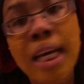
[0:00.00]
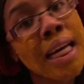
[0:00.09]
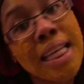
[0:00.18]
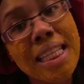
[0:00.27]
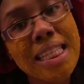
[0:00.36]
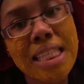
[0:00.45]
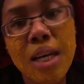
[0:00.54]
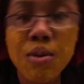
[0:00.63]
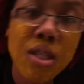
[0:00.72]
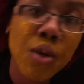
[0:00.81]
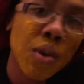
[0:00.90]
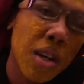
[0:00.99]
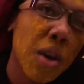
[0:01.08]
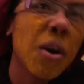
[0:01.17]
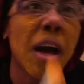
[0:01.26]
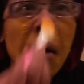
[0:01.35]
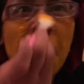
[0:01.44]
then don't do it,
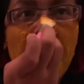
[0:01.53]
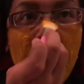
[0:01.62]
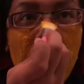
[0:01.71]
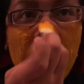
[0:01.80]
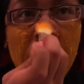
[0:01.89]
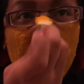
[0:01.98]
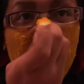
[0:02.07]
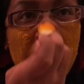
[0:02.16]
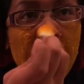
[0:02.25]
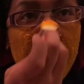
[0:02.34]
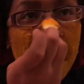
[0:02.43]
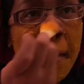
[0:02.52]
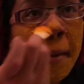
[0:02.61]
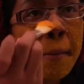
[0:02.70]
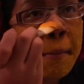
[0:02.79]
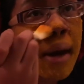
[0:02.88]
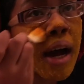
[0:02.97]
okay?
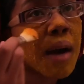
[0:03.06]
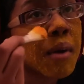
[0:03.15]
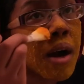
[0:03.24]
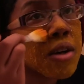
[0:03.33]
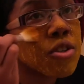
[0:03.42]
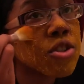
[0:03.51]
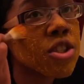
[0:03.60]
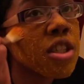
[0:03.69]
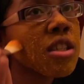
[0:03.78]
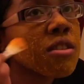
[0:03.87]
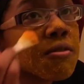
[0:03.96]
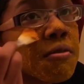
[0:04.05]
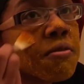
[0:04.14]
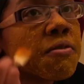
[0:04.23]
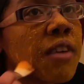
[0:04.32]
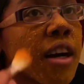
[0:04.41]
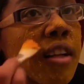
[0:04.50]
My eyebrows are just
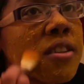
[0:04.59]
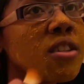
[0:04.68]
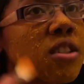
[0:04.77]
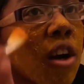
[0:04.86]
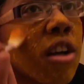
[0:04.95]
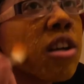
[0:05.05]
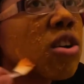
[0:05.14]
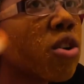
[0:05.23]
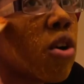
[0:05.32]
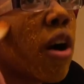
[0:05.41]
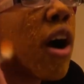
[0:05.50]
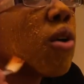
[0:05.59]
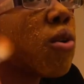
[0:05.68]
finally starting to grow out